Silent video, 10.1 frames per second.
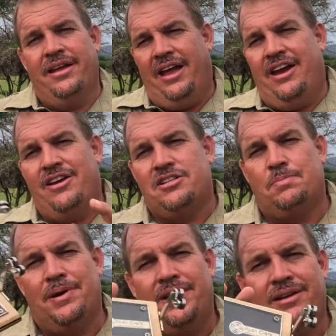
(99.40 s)
Arrow
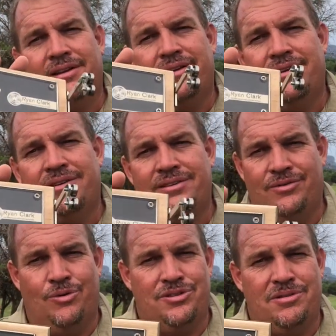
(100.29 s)
spinner,
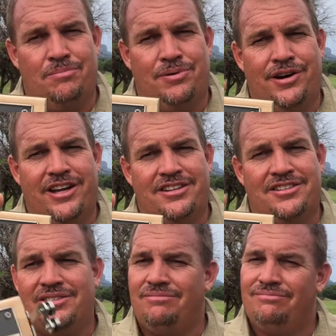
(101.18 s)
awesome product.